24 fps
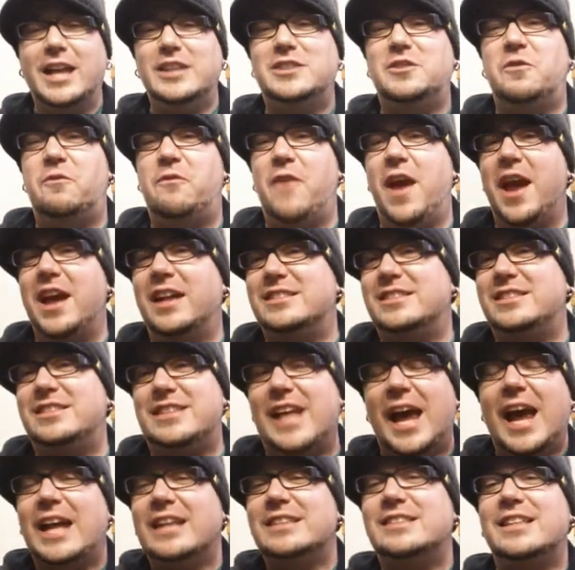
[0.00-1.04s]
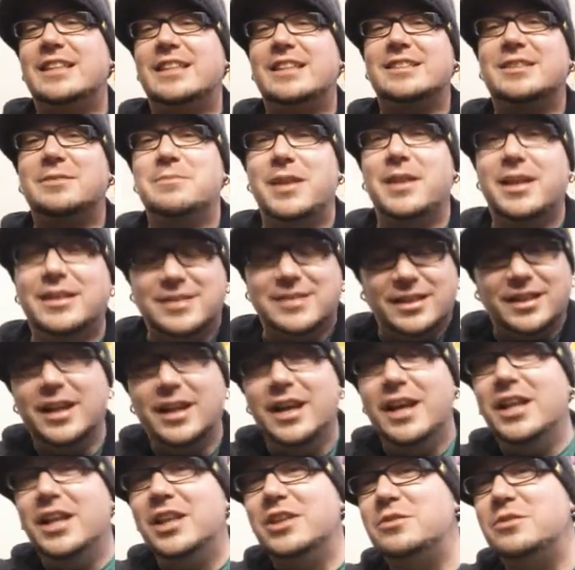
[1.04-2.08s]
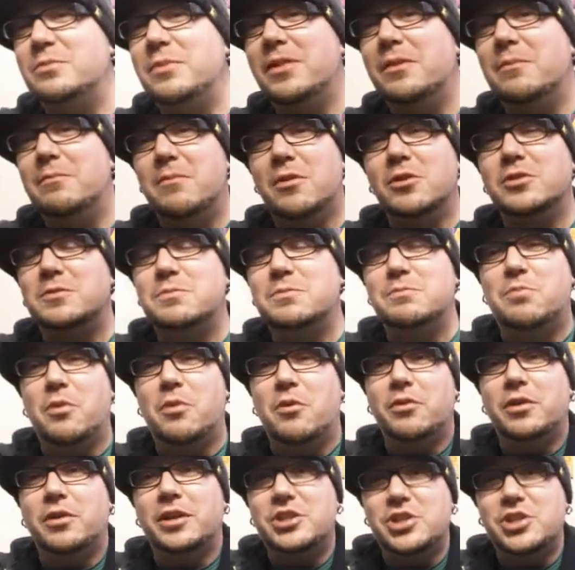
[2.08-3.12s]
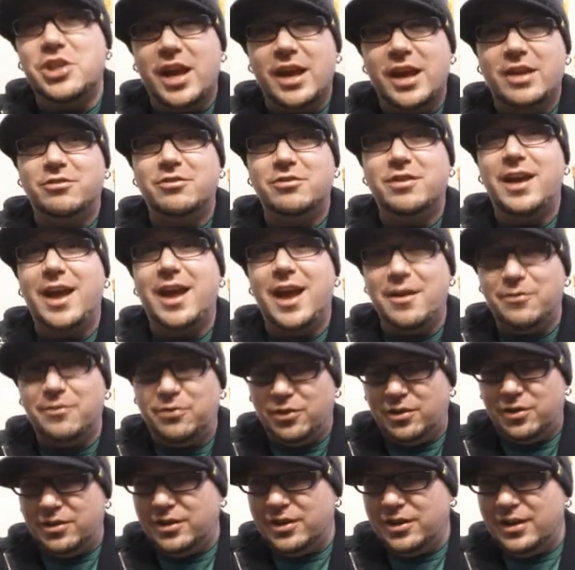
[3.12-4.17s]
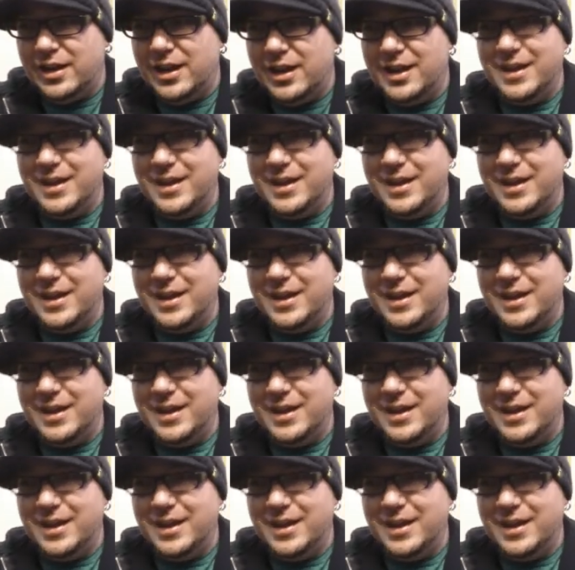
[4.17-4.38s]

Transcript: is fantastic. It's amazing. This would be the most boring channel ever.